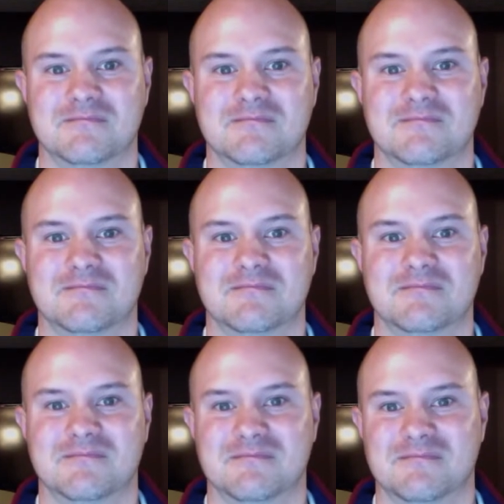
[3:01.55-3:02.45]

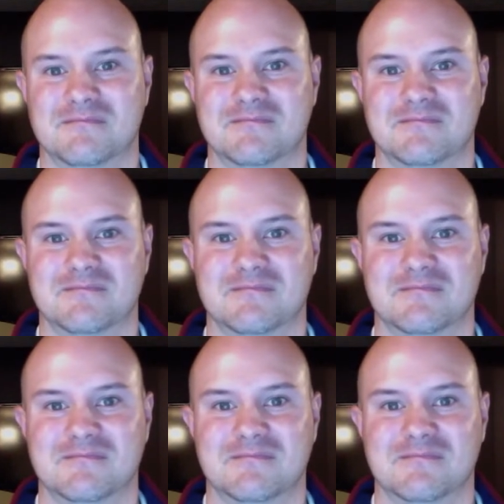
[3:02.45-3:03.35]

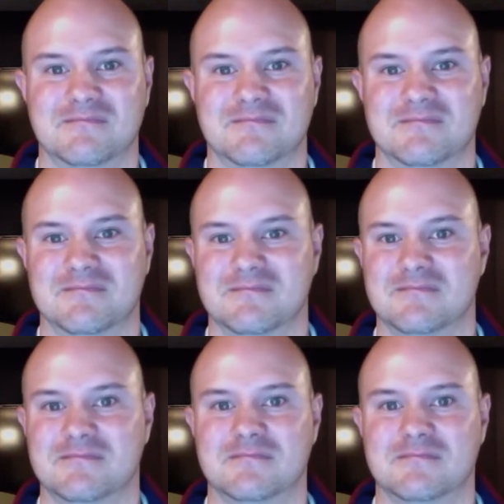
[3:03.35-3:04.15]
(silent)